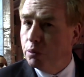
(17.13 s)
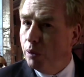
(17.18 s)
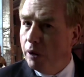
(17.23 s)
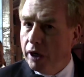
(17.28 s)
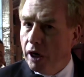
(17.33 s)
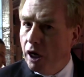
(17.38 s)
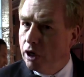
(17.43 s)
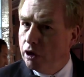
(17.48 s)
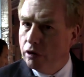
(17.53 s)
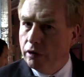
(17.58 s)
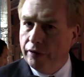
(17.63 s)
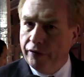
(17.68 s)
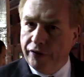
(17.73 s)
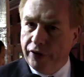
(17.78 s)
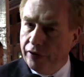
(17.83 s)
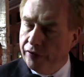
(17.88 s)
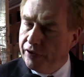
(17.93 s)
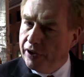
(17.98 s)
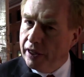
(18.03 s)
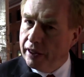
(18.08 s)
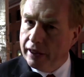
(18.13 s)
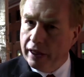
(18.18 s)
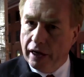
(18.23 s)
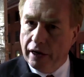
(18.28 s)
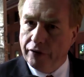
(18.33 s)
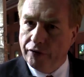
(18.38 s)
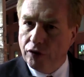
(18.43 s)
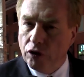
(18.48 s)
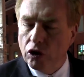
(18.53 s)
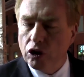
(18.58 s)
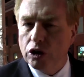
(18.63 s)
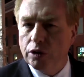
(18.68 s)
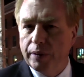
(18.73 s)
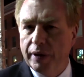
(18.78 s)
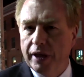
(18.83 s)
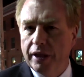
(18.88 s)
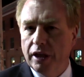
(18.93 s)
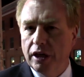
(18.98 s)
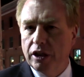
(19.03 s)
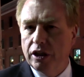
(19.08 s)
150th
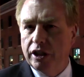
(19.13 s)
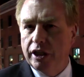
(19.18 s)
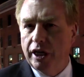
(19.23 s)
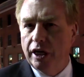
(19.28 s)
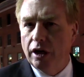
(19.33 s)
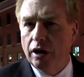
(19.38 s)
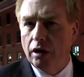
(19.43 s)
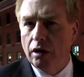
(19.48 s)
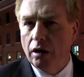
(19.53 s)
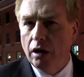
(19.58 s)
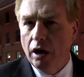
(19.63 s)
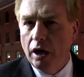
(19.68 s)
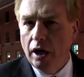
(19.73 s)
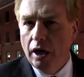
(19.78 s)
anniversary this year,